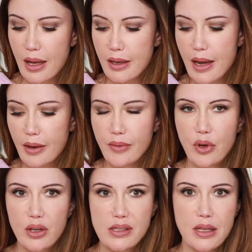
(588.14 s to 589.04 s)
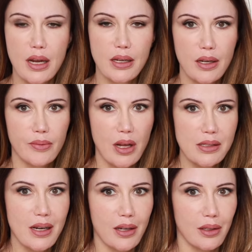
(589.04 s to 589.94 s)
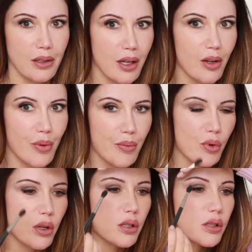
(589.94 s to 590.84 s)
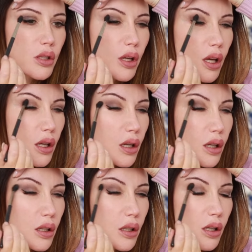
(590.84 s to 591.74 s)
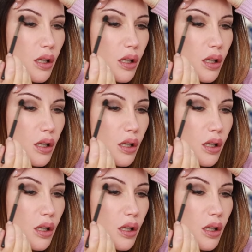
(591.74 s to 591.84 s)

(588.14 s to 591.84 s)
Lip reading: Now I'm noticing I need to blend it out a little bit more, so hang on.